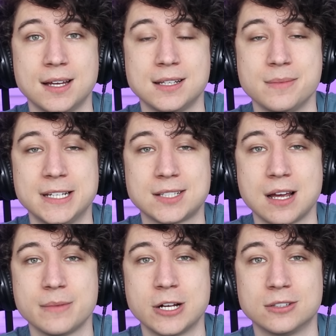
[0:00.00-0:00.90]
in the
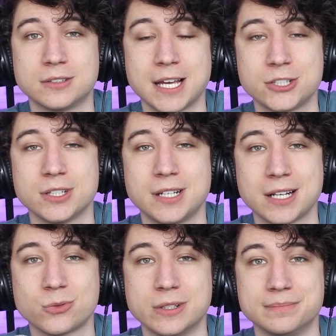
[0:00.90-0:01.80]
meantime, I'll catch you in the
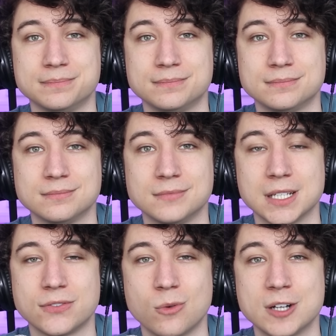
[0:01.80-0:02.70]
next one.
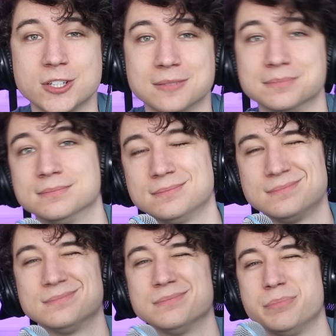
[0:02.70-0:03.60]
Thanks for watching.
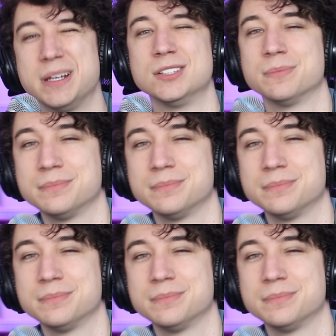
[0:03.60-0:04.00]
Peace.